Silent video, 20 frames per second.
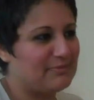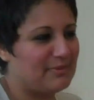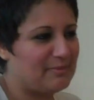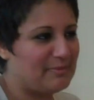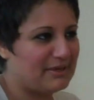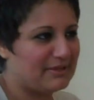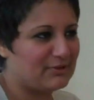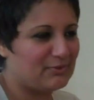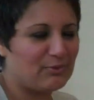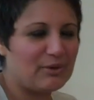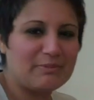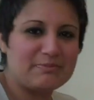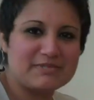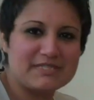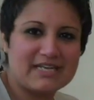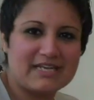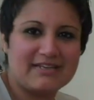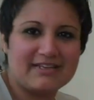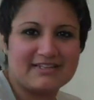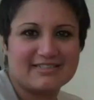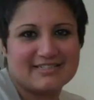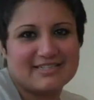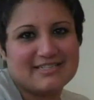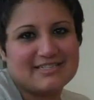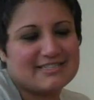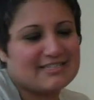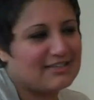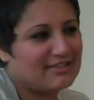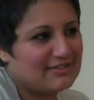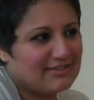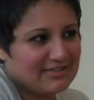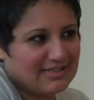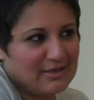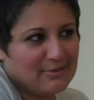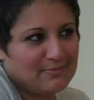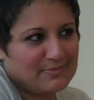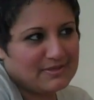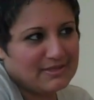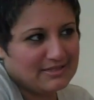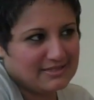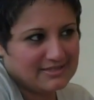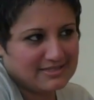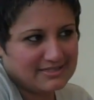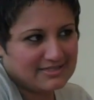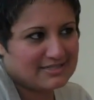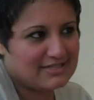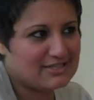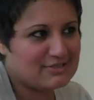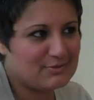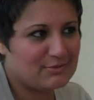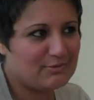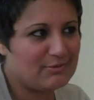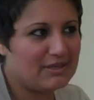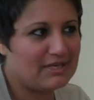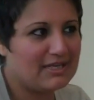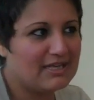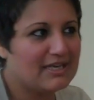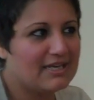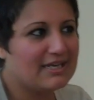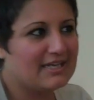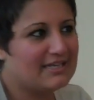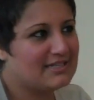about the website because he still keeps in touch with me.